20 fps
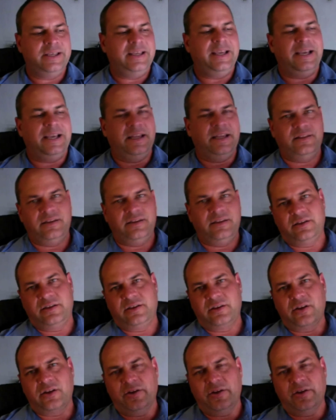and then it can
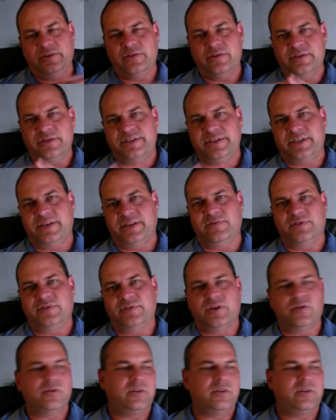go into the safe zone,